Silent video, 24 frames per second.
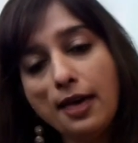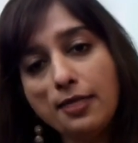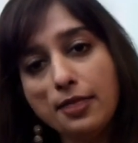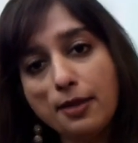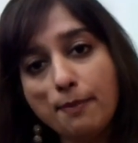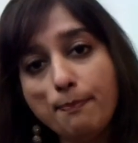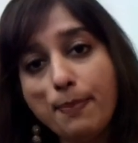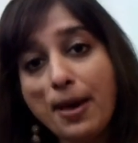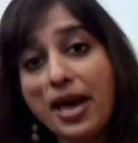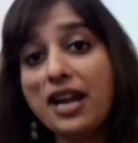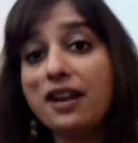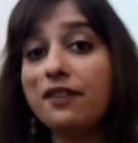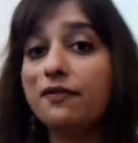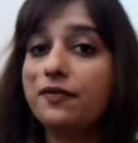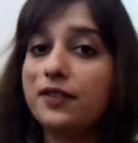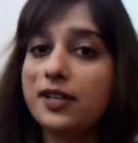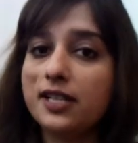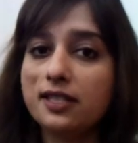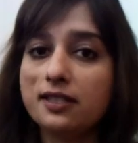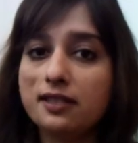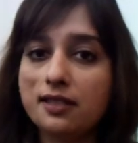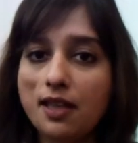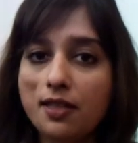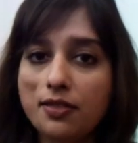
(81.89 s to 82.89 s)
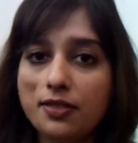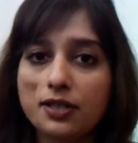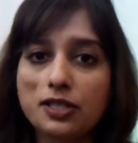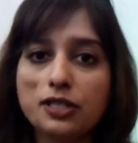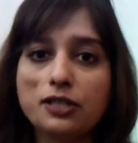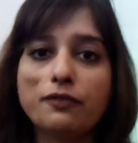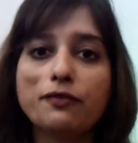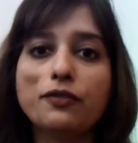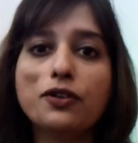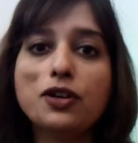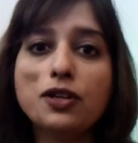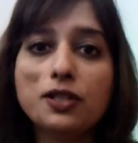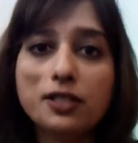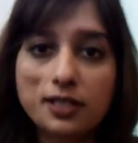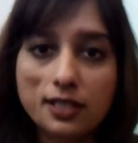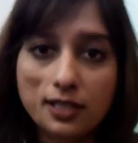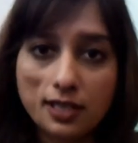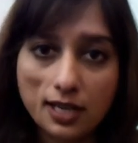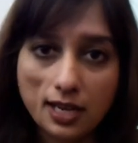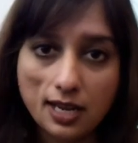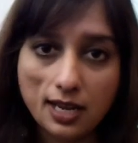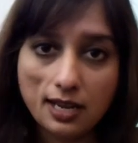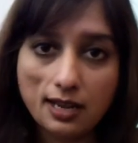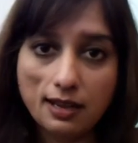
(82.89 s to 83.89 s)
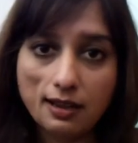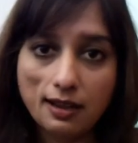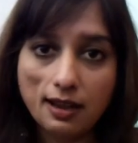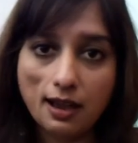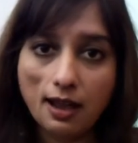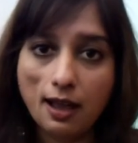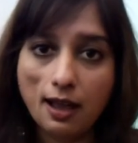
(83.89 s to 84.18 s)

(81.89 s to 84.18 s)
the benefits that the diversity